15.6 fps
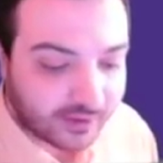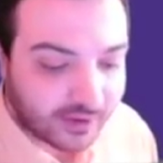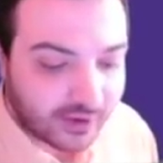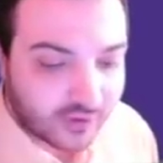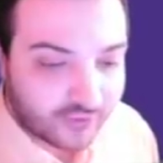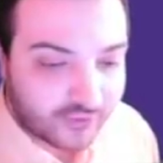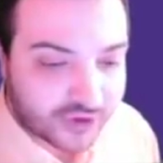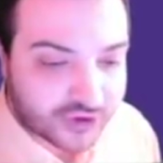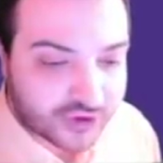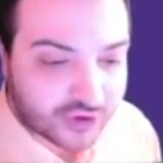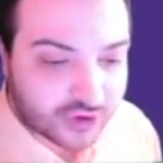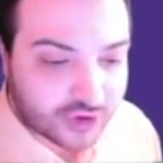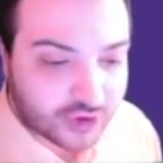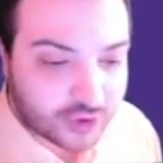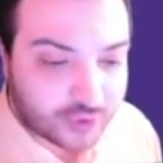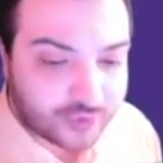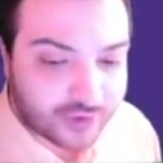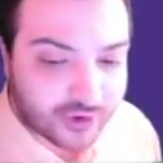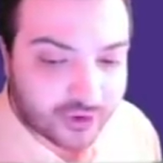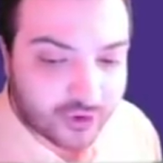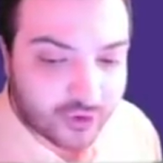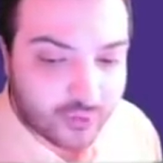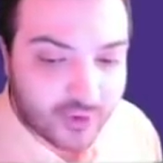Fischer knew
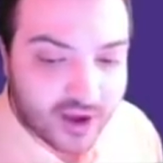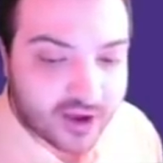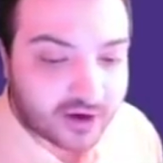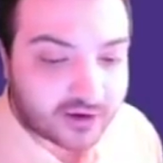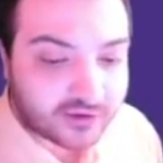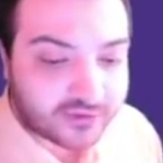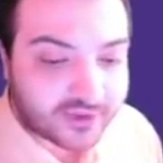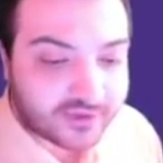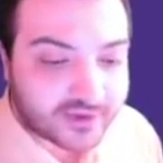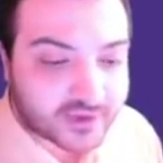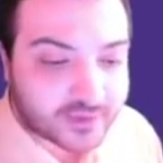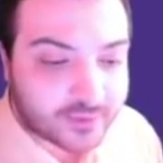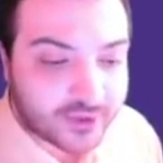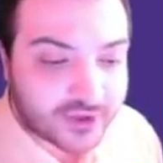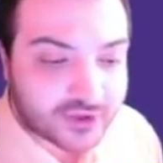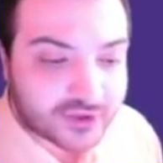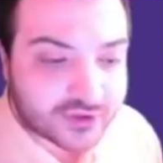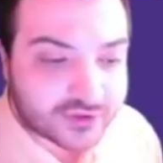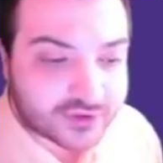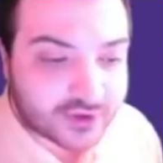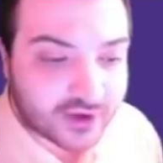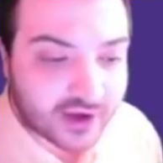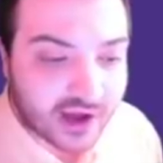very well that this position
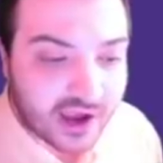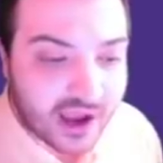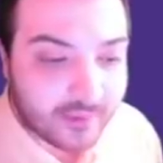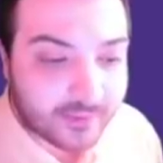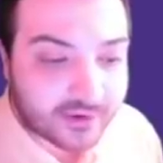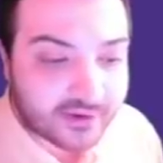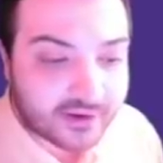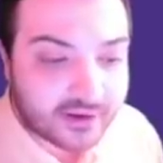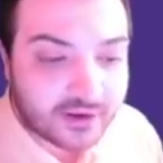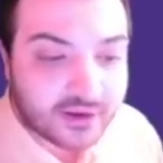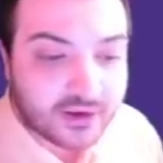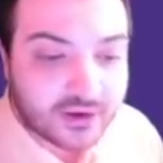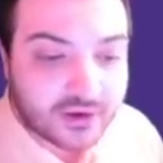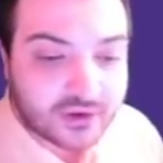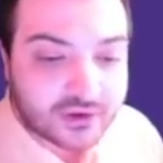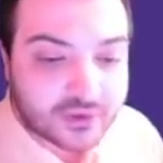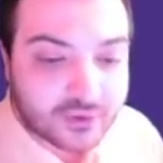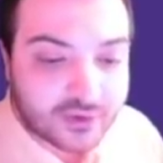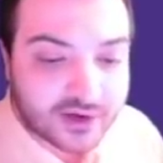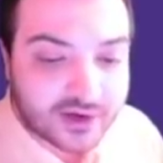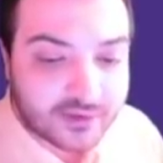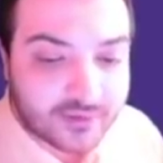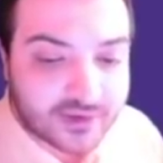is going to happen. So
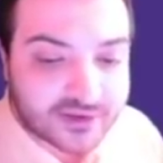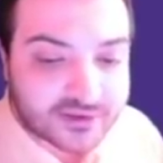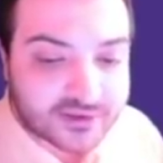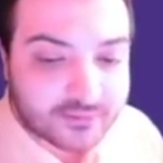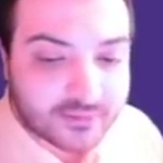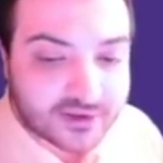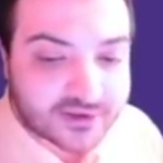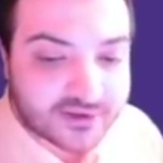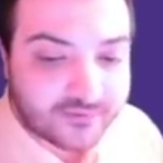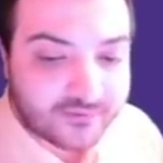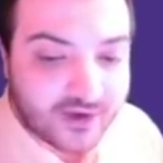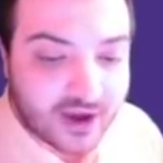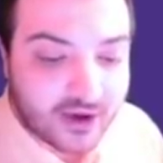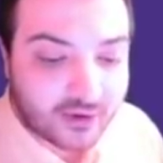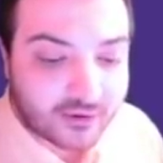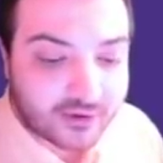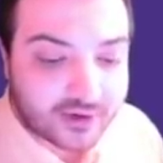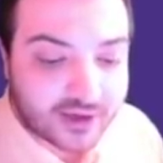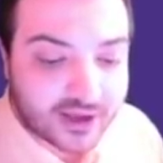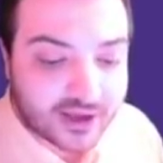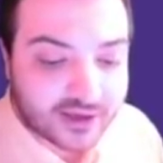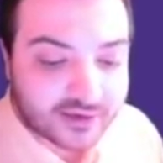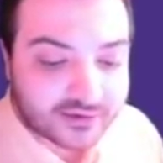what he must have found
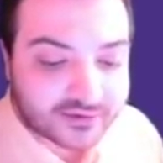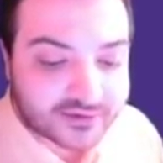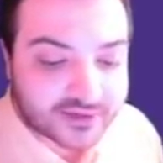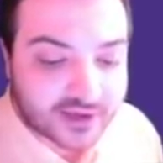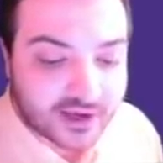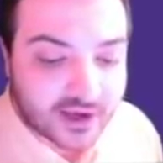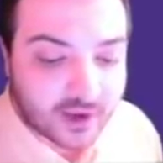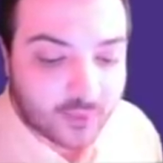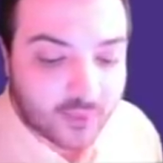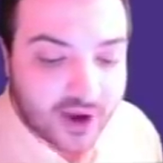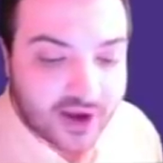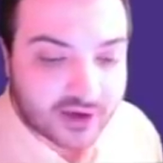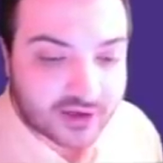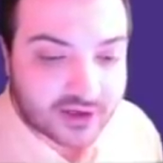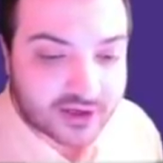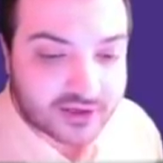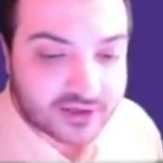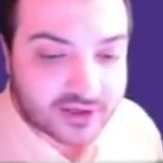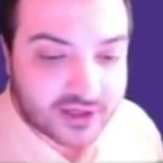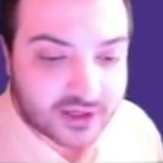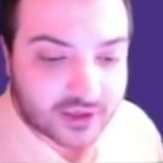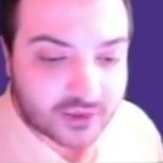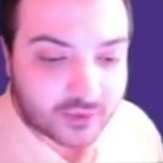is a way to
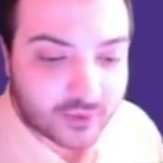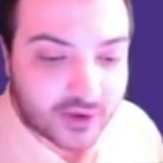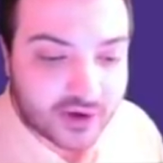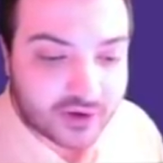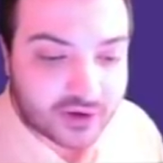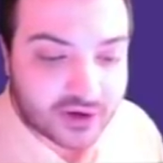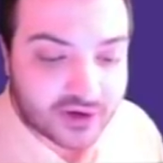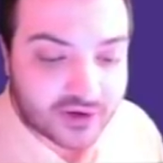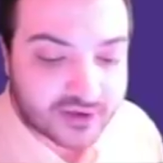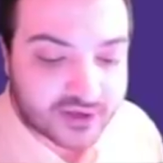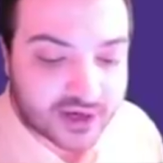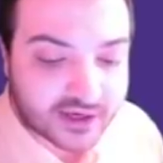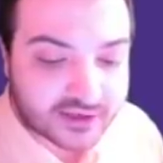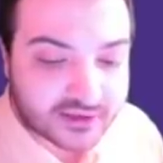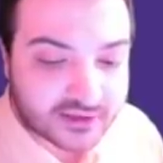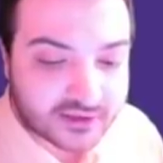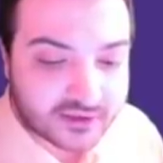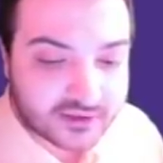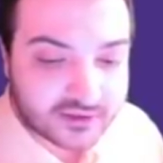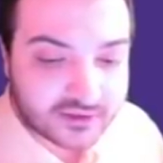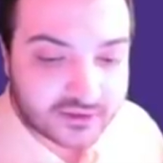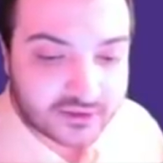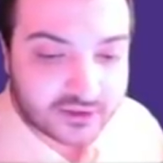continue, a way to conduct,
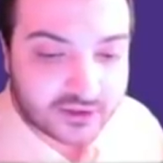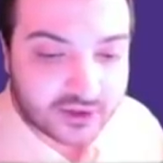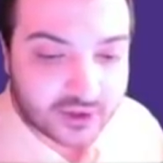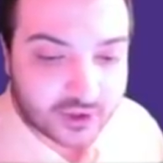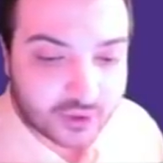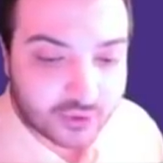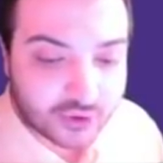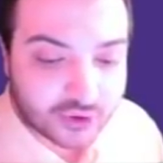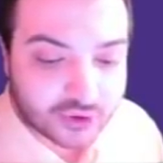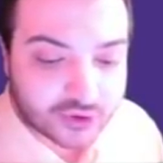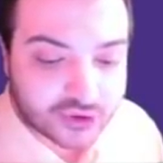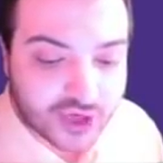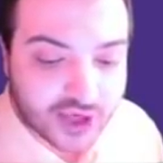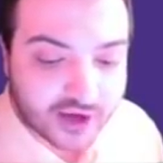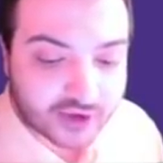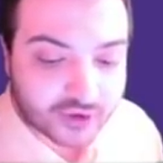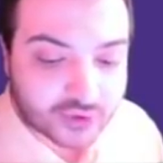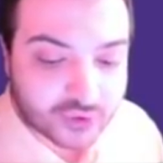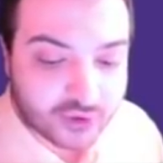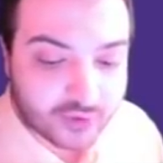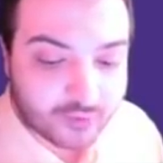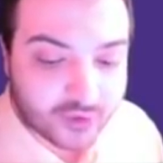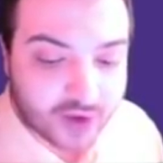a good challenge
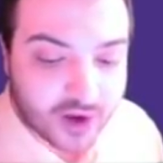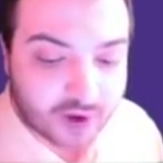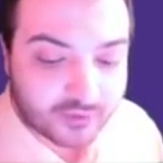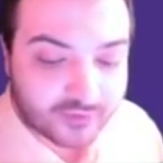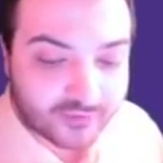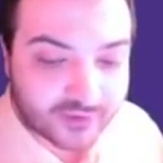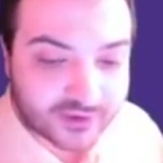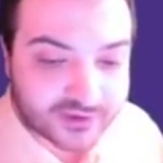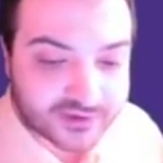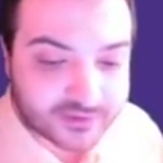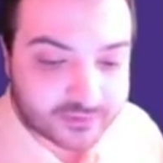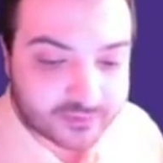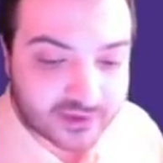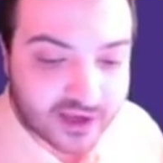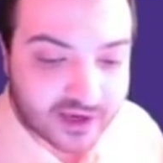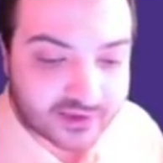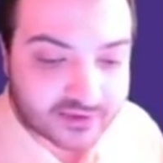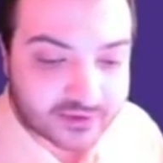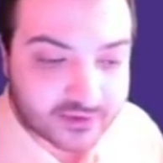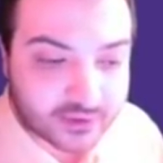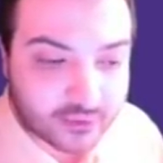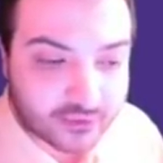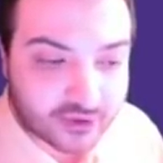or a problem versus black. So
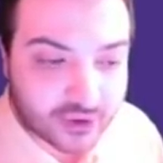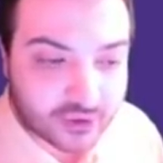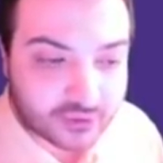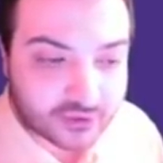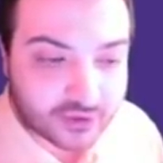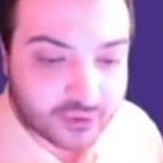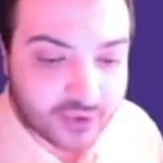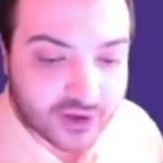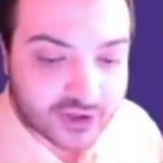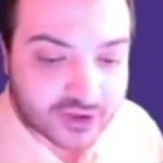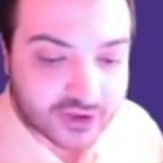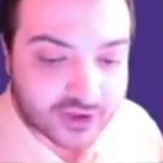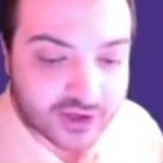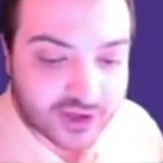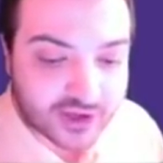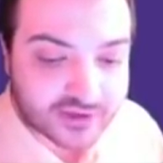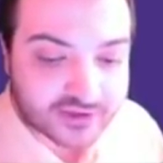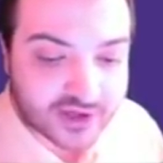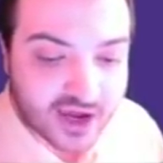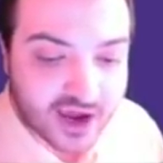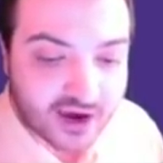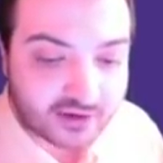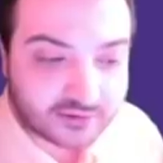the only question is
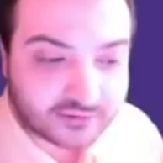how.